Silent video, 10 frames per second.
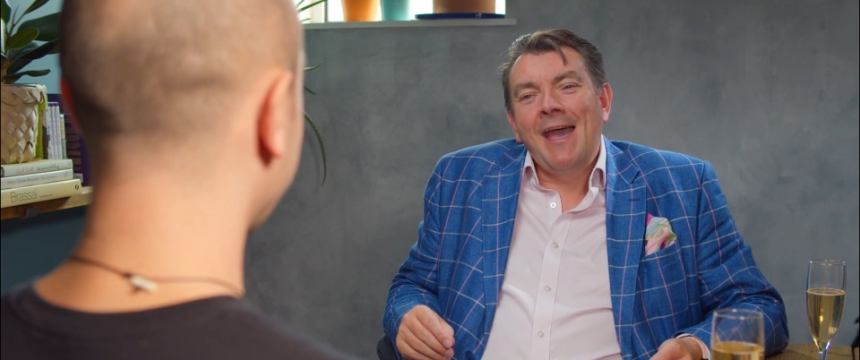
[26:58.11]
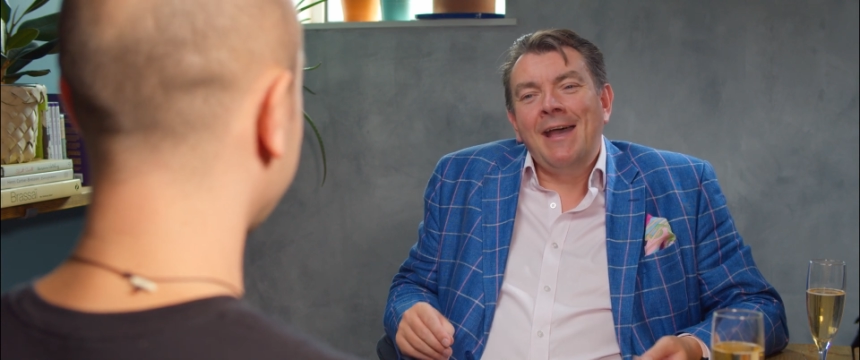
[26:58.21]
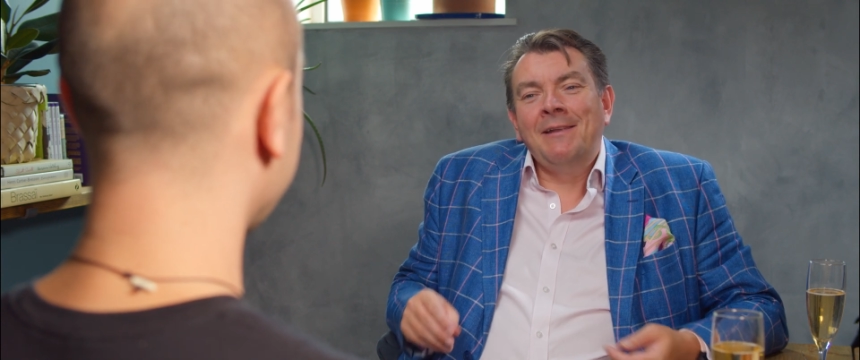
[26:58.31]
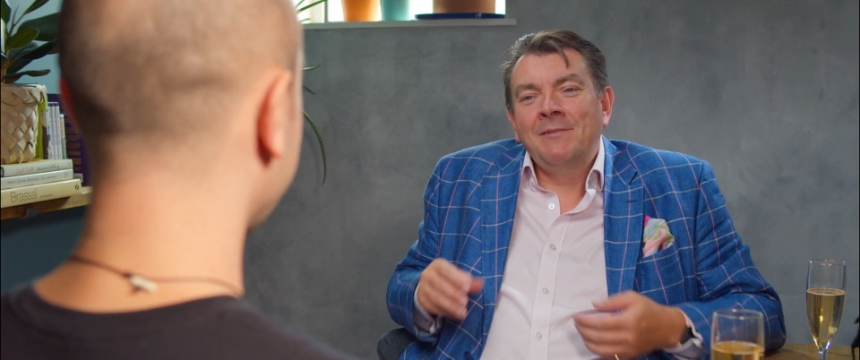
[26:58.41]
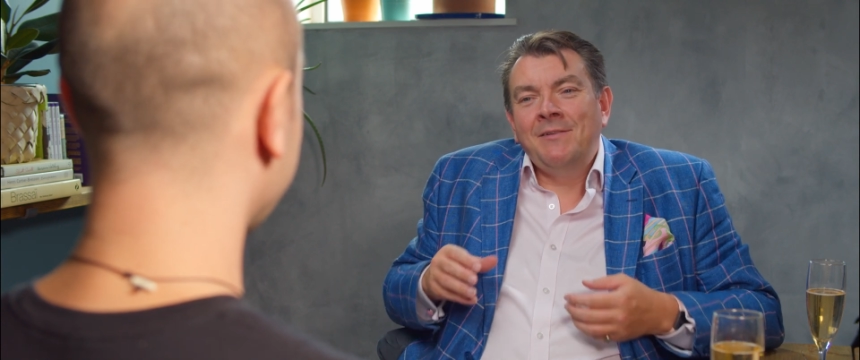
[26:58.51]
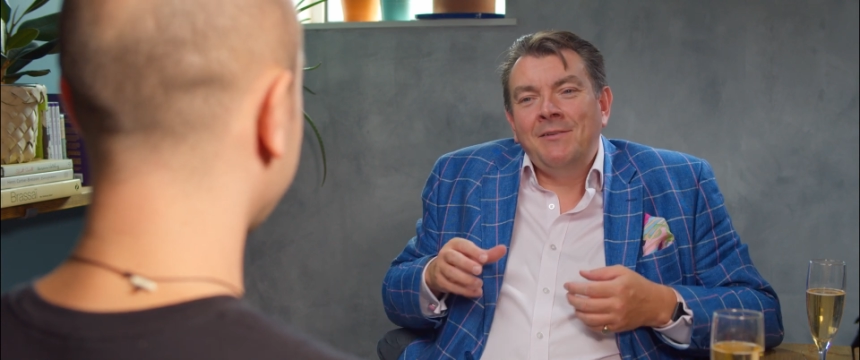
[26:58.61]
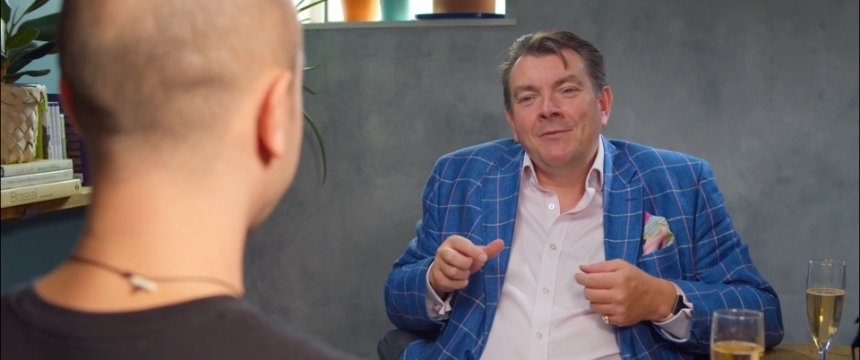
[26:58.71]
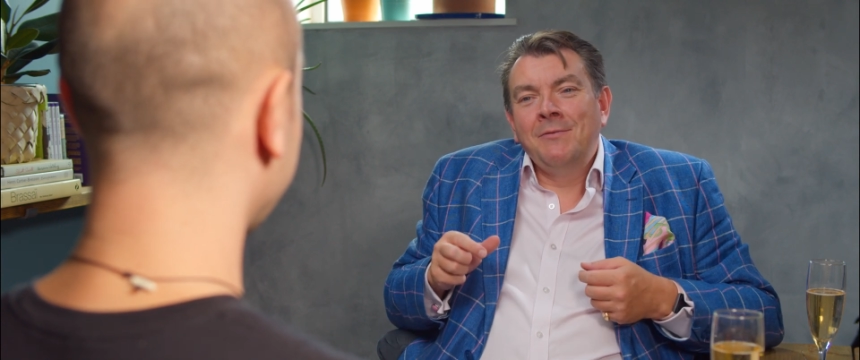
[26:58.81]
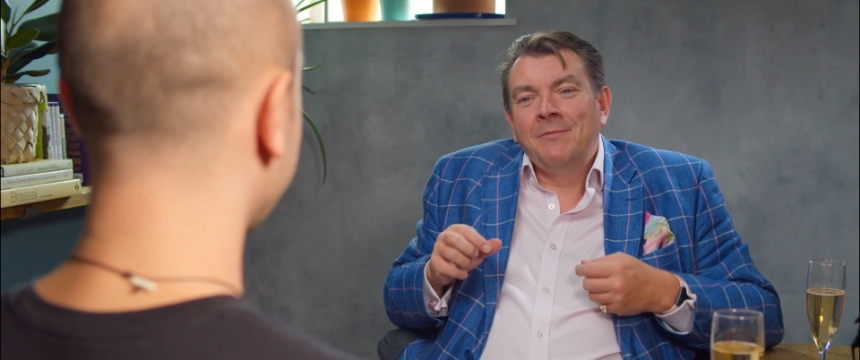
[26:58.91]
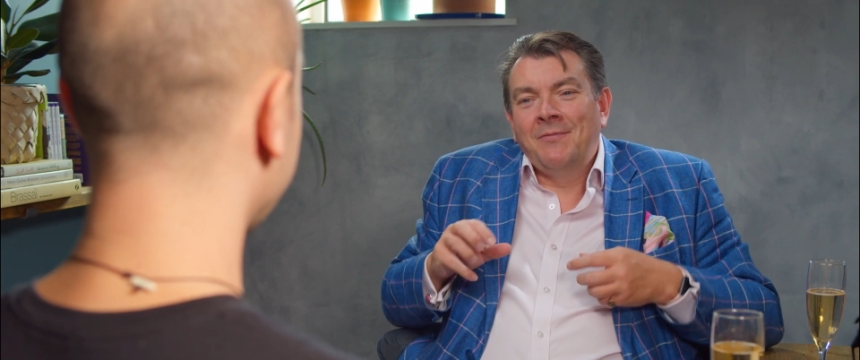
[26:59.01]
and
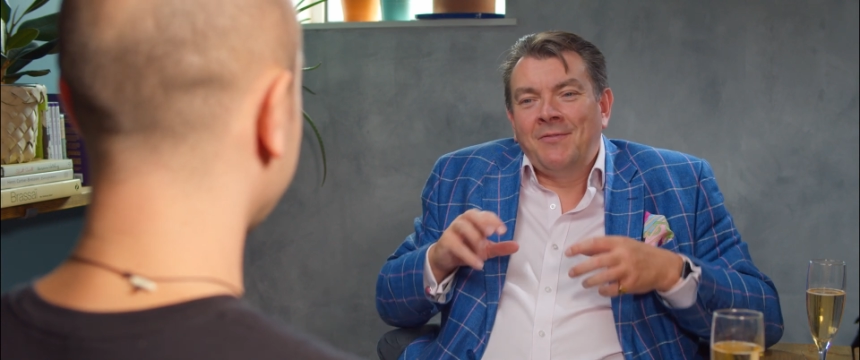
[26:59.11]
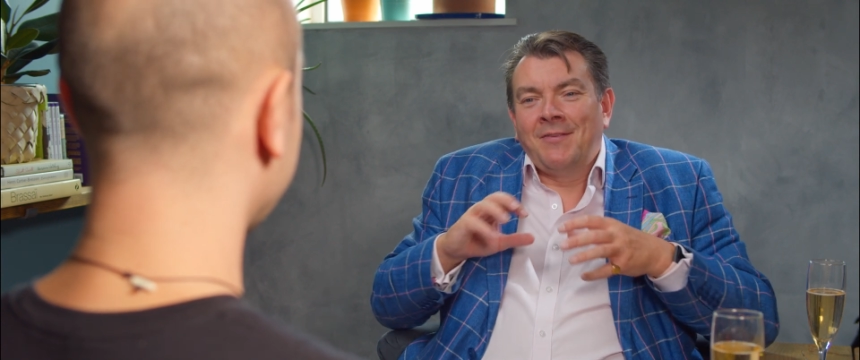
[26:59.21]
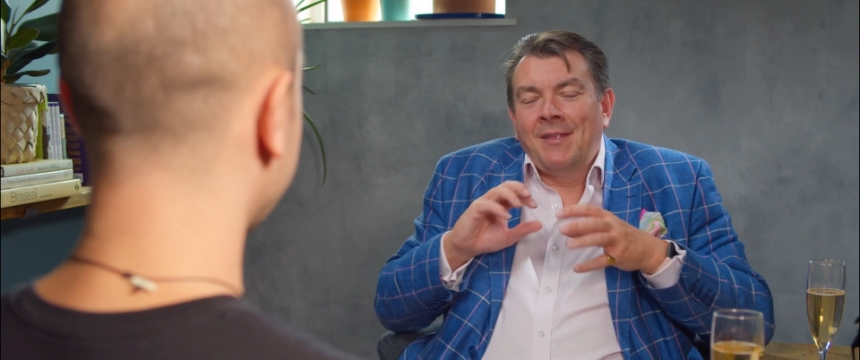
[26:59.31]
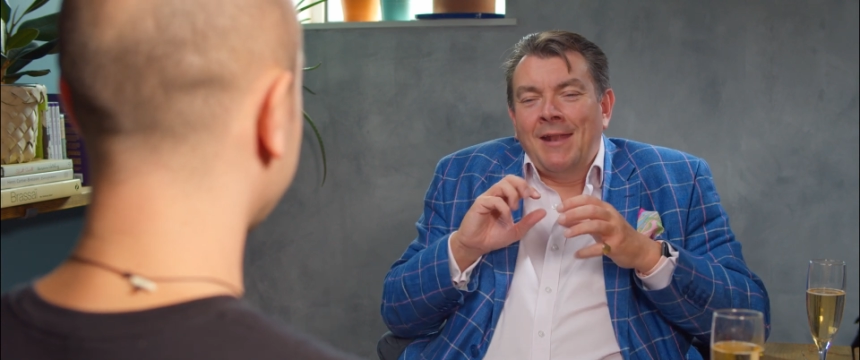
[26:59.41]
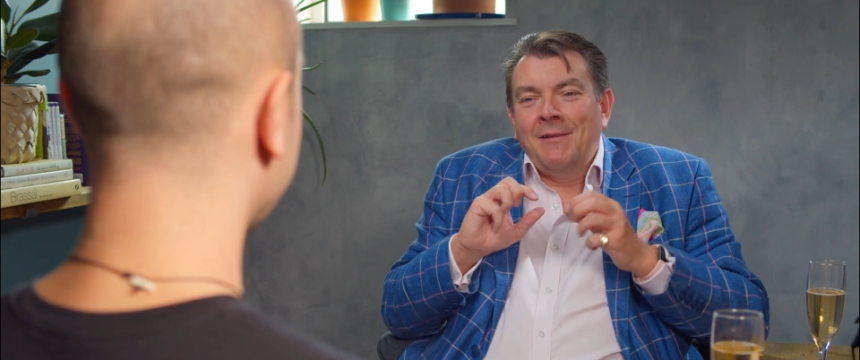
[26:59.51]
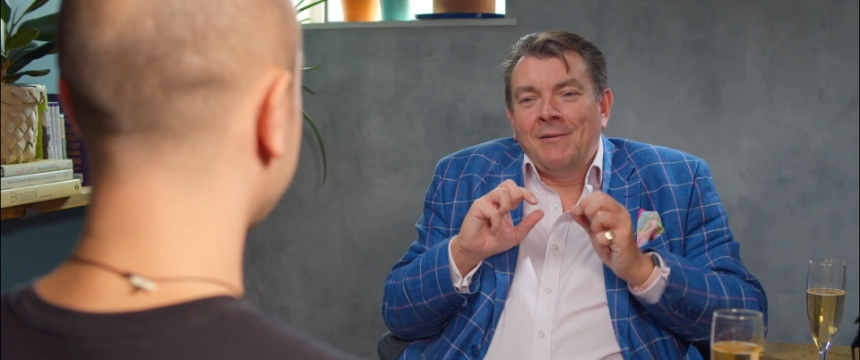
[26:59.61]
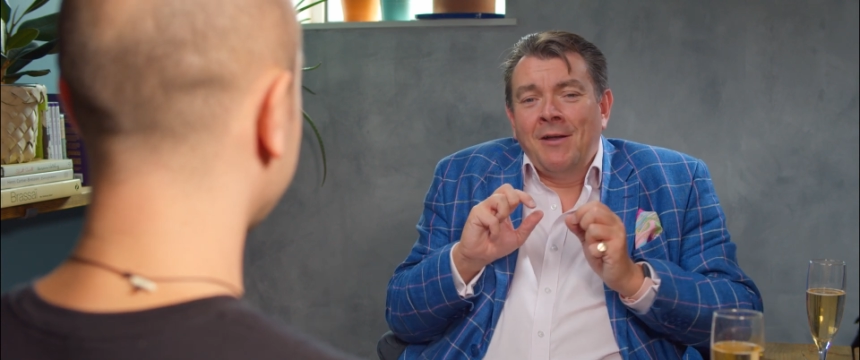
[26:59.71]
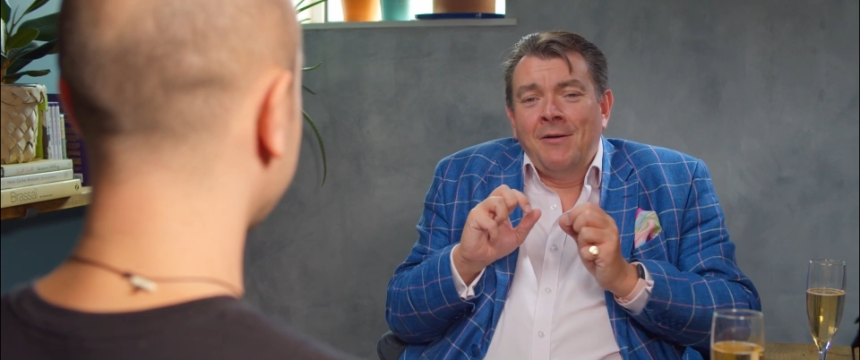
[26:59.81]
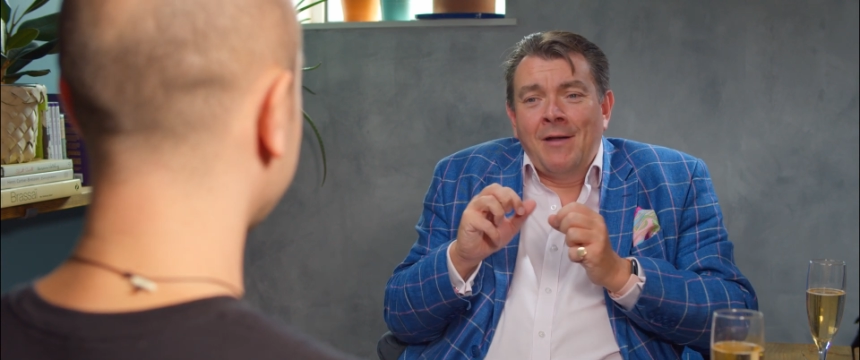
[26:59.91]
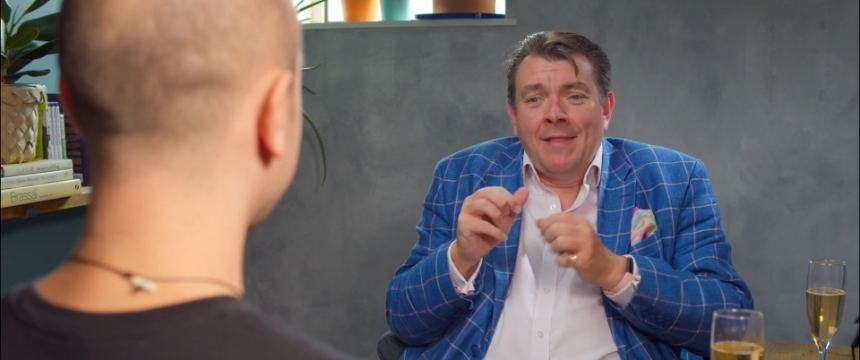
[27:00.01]

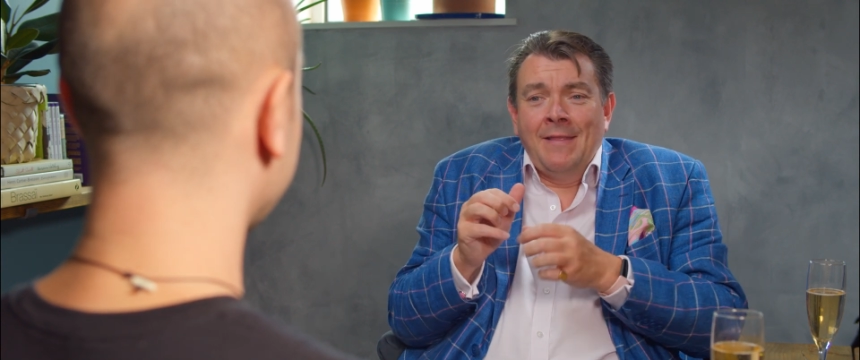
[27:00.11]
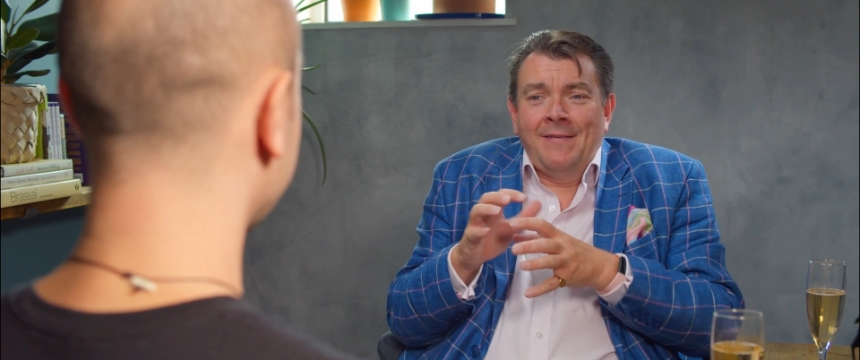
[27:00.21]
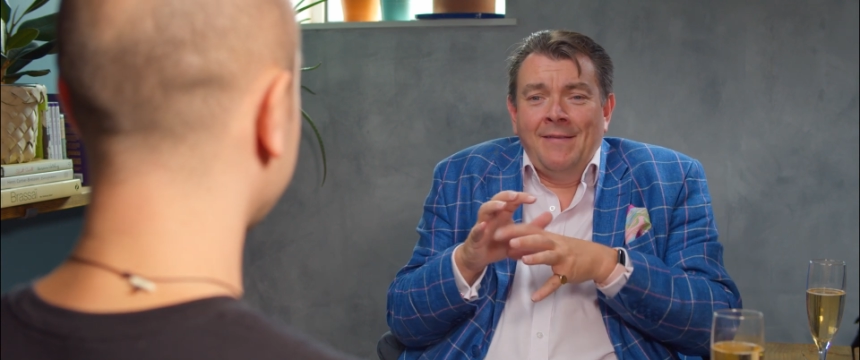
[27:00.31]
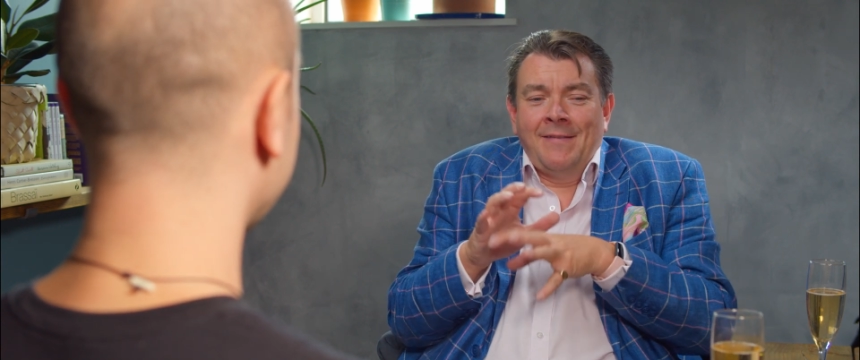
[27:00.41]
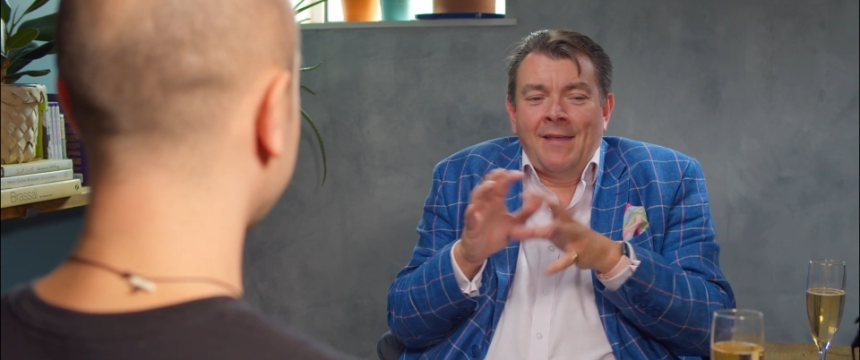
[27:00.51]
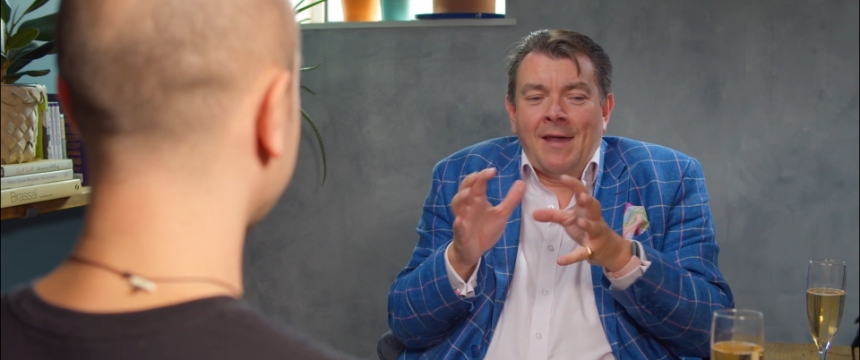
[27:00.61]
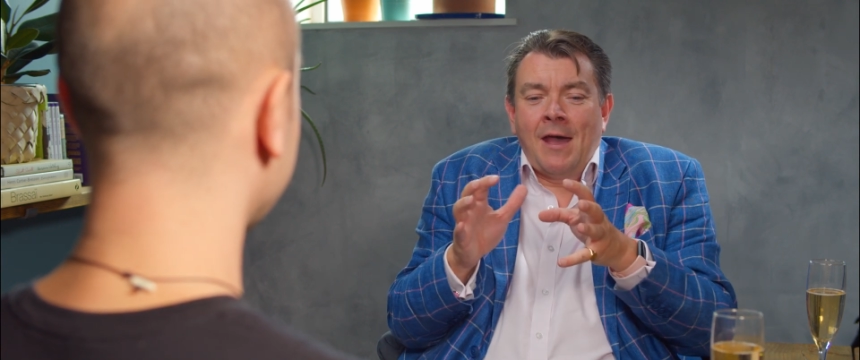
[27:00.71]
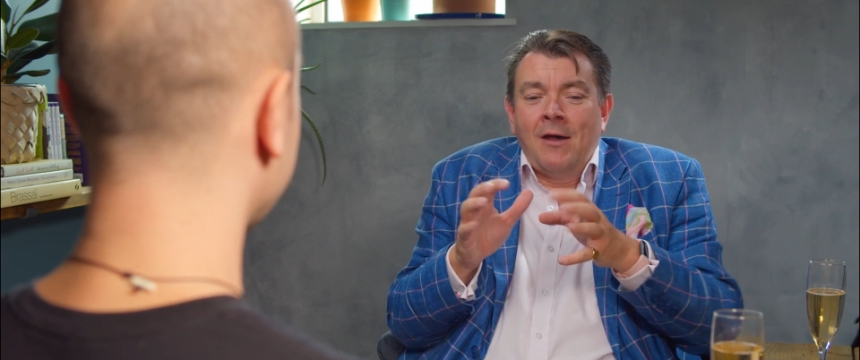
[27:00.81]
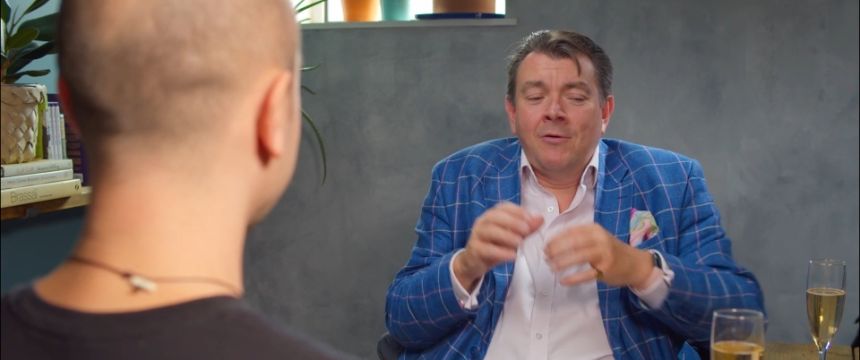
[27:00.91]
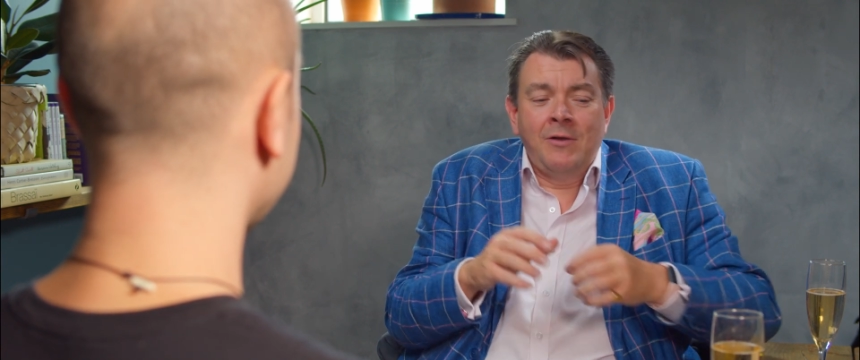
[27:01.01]
go, and this is
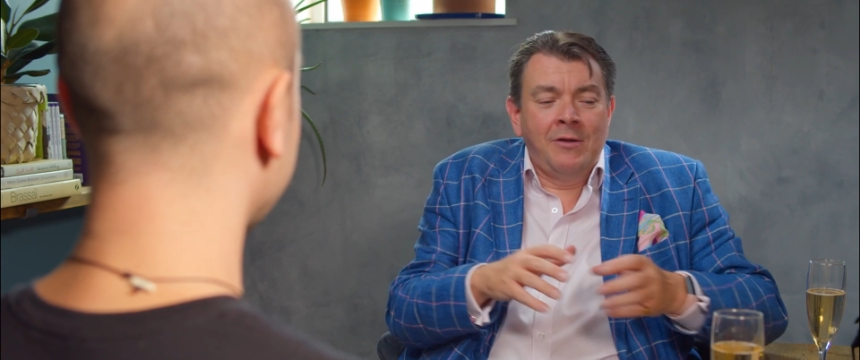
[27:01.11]
that. Oh